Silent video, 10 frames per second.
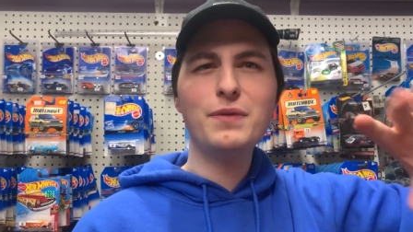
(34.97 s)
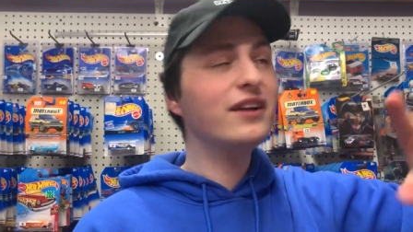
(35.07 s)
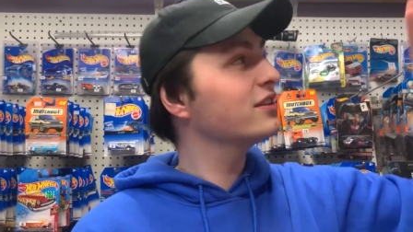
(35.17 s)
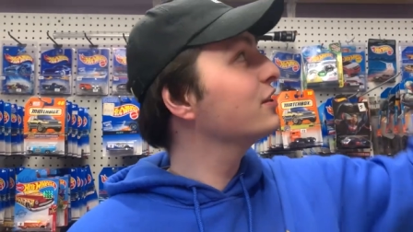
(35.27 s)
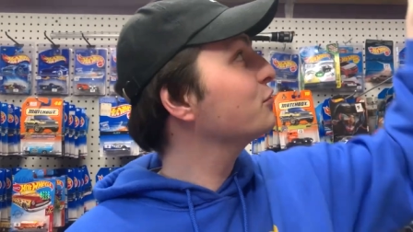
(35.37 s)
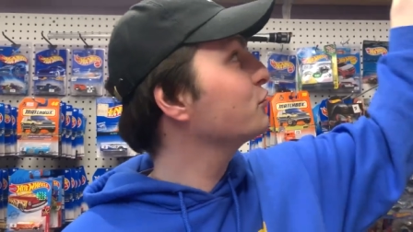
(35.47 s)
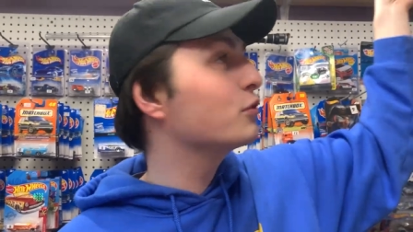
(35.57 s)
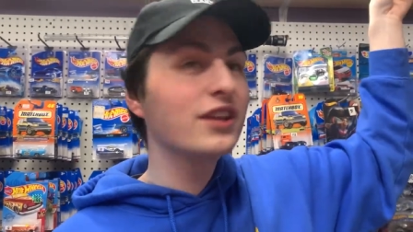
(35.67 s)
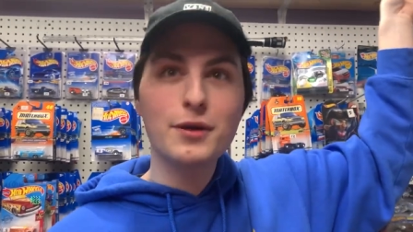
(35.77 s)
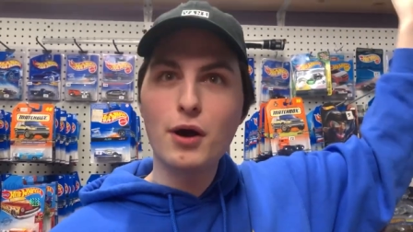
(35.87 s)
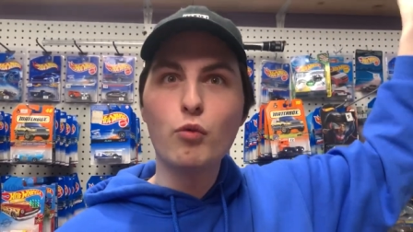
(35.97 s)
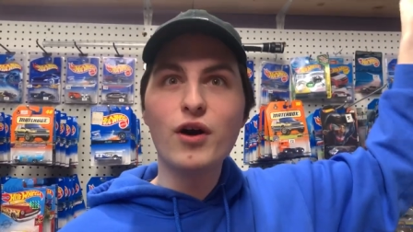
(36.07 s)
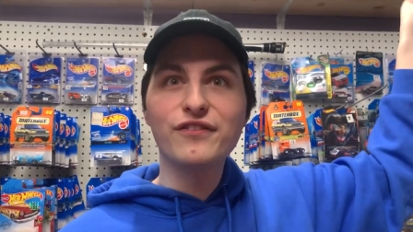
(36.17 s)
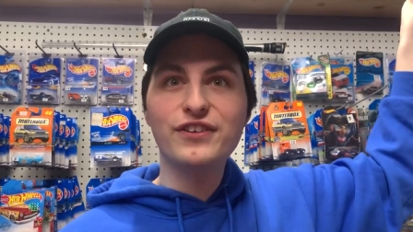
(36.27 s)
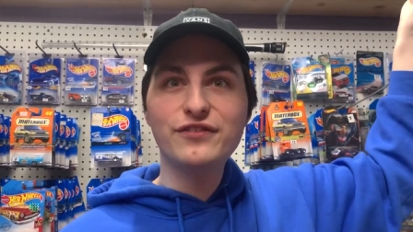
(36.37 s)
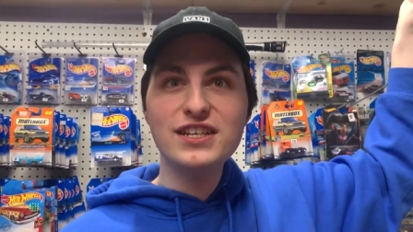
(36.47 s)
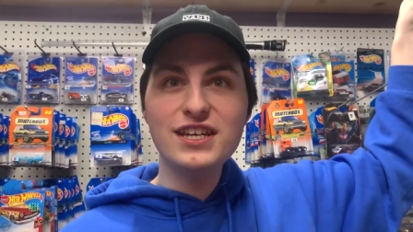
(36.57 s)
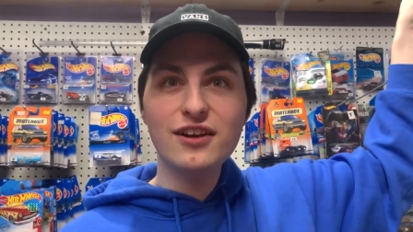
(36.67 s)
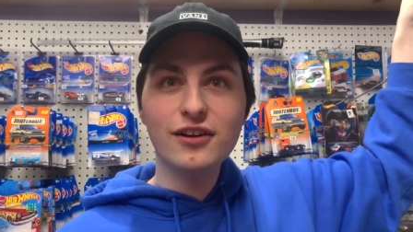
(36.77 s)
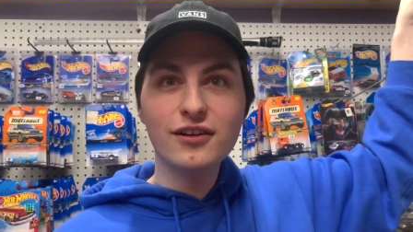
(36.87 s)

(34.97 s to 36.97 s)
bucks, and this one's worth like about 150 here.